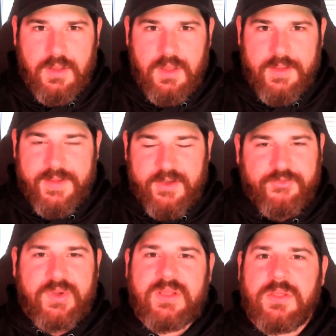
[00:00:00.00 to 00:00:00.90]
If
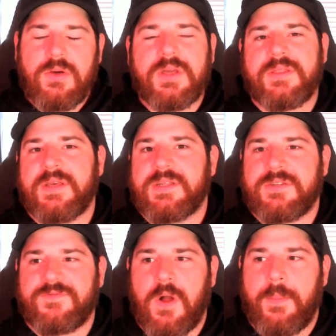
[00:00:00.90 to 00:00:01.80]
we look at this
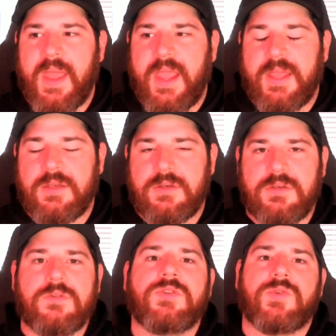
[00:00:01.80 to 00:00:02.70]
from a
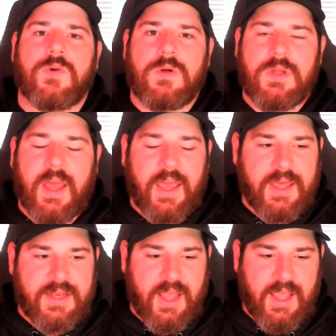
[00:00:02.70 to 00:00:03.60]
neutral
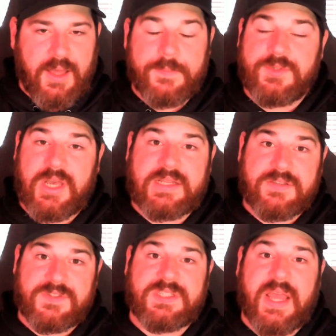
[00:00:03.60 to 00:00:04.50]
and a
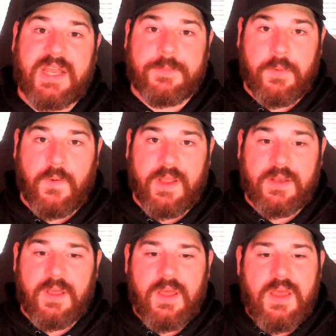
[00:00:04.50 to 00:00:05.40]
objective standpoint,
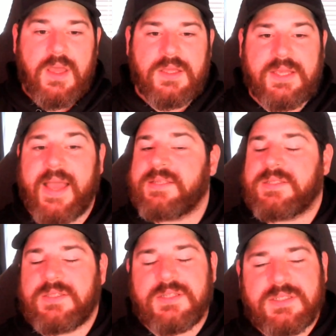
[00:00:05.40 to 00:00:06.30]
yes,
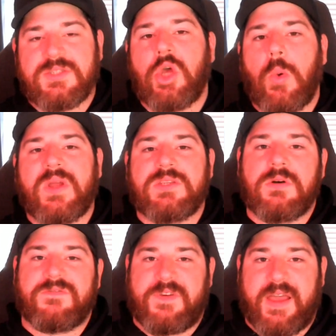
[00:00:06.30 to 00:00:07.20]
this is going to
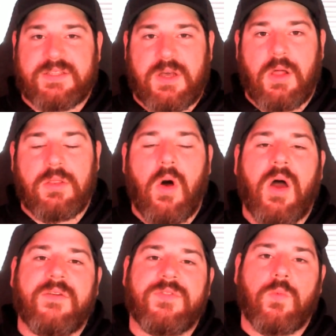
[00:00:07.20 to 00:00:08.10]
affect a
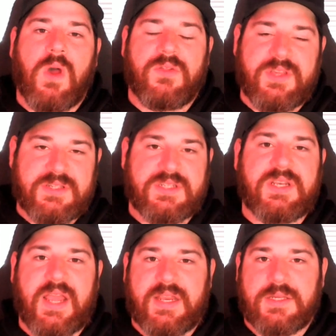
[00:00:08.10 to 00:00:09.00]
lot of the wealthiest
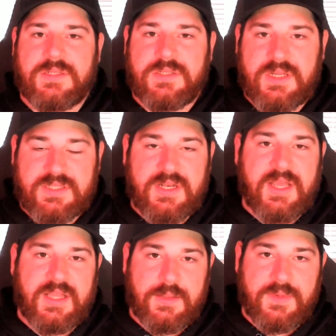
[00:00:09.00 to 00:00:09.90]
Canadians. It's going to
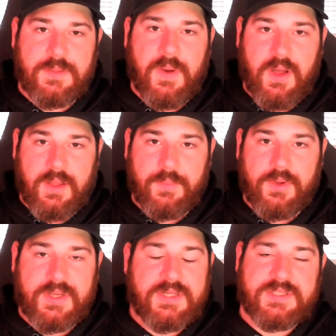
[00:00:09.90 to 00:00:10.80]
hit them in the
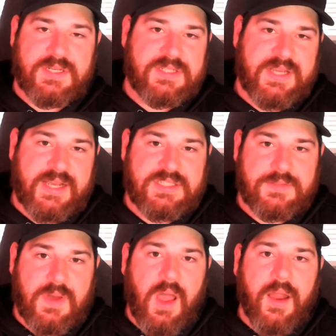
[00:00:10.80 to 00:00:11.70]
pocketbook. It's going to tax
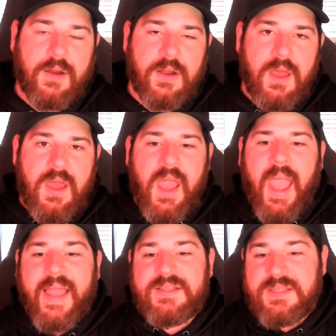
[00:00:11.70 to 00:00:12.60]
them higher.
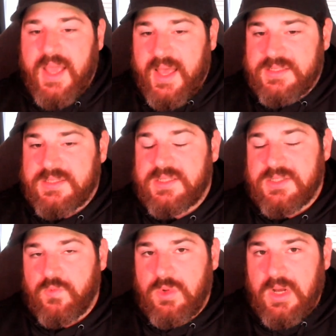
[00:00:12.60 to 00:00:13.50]
And yes,
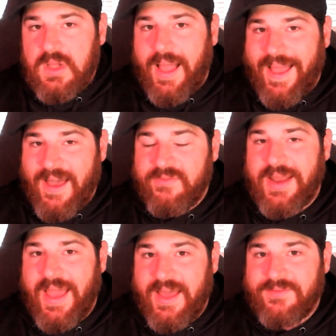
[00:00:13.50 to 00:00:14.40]
this will have an
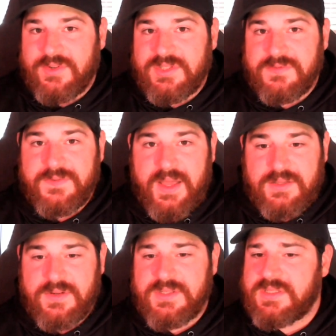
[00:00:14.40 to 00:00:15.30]
adverse effect
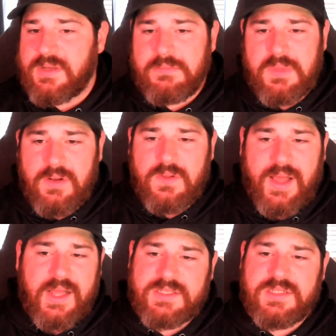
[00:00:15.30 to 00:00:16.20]
on some
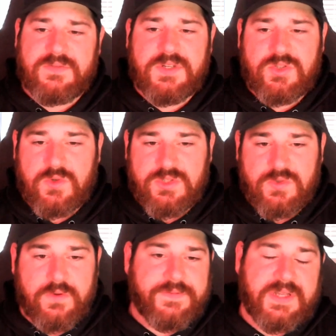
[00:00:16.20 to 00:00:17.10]
middle-class individuals who
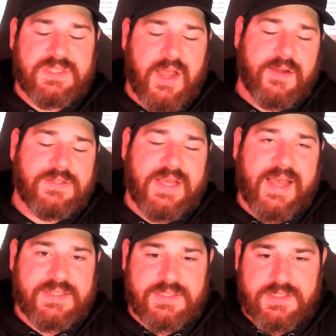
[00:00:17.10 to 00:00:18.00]
will face higher
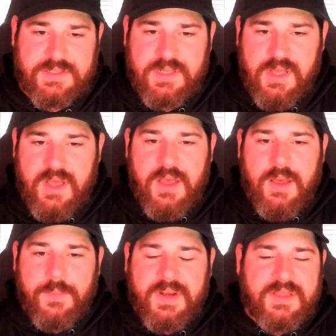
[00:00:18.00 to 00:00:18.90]
taxes.
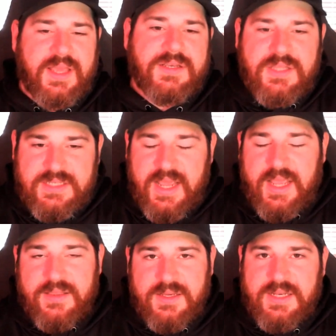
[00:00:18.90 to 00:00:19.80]
But at the end of the
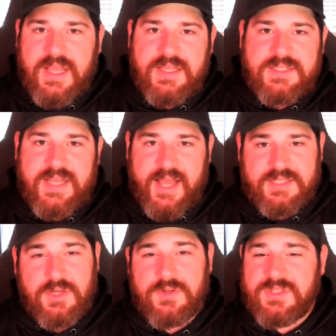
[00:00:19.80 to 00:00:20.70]
day, the Canadian tax
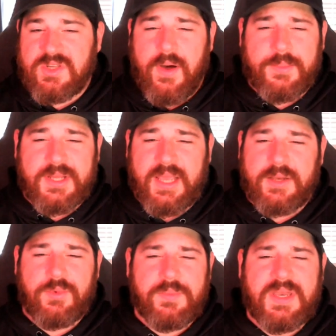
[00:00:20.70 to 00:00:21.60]
code is complicated
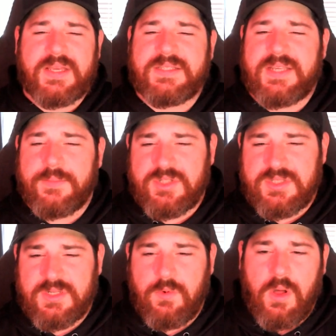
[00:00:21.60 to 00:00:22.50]
with many exemptions
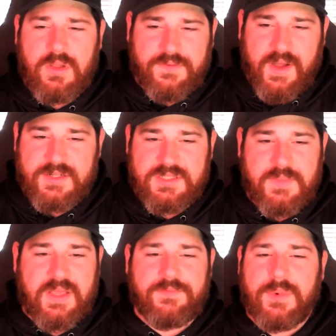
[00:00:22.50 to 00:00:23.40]
and qualifiers that
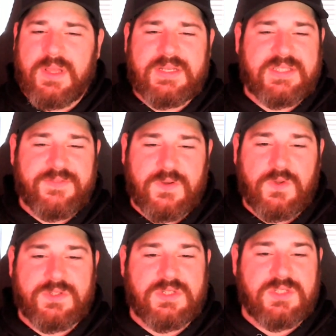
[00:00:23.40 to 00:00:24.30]
make it really
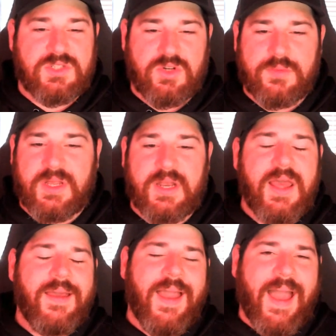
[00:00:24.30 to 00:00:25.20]
difficult to determine
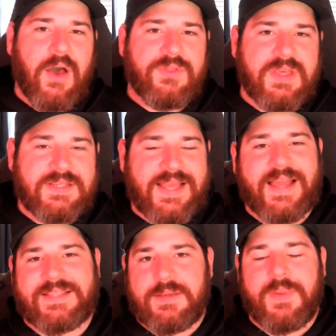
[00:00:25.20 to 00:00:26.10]
how the
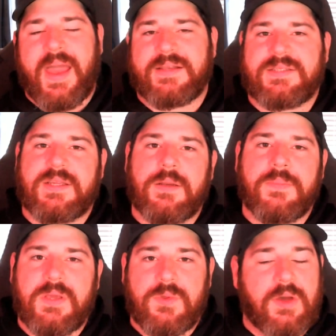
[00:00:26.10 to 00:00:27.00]
exact impact is going to
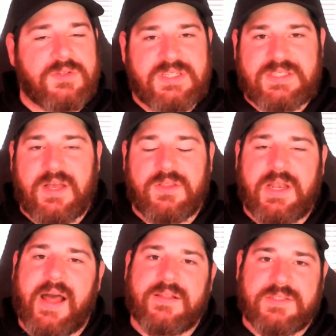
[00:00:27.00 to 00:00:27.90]
be without detailed
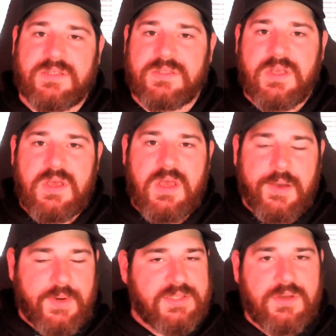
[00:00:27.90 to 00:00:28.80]
analysis. And
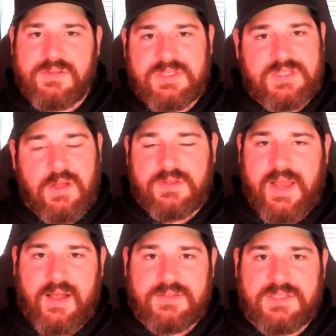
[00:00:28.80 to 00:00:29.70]
when I talk detailed
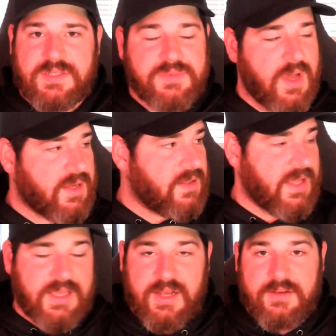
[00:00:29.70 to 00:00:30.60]
analysis, I'm talking
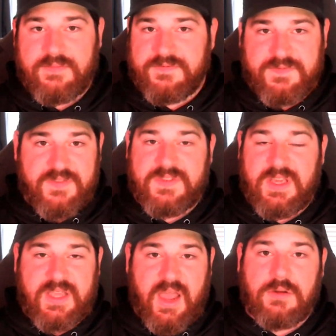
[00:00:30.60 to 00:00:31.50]
like get 50
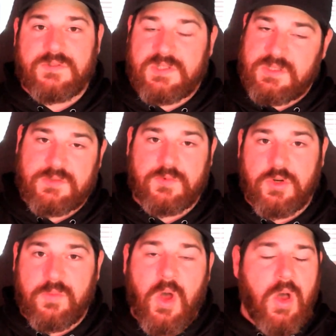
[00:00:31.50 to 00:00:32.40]
accountants in this
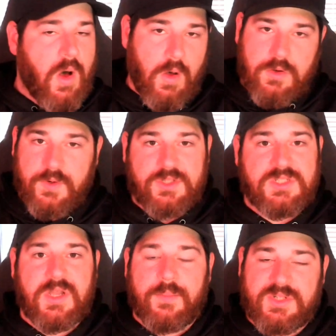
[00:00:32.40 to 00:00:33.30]
room, all crunching
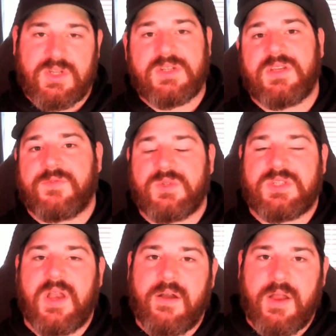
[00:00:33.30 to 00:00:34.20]
numbers on different
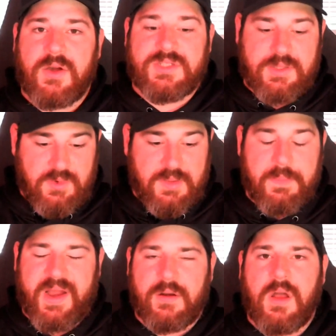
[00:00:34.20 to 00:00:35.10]
scenarios, and then we
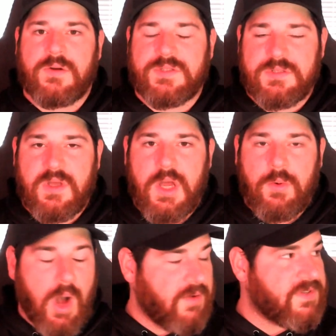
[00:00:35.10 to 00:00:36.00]
compare notes.
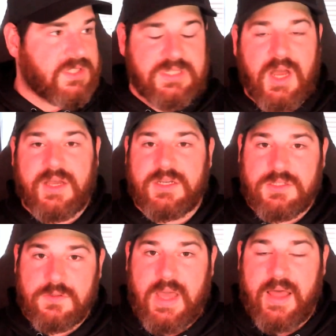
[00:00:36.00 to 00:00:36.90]
We're obviously not going to
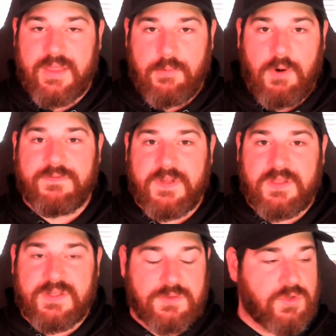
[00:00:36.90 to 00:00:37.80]
do that. They won't fit in
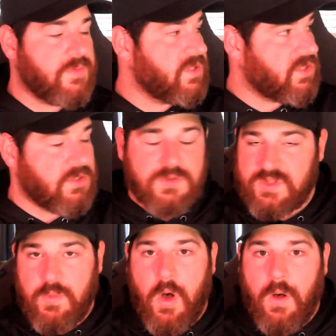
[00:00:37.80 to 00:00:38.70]
this room. It's too
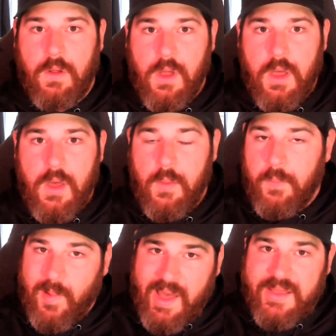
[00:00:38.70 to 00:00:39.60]
small.
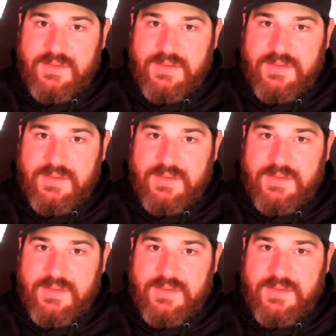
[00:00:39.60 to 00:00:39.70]
But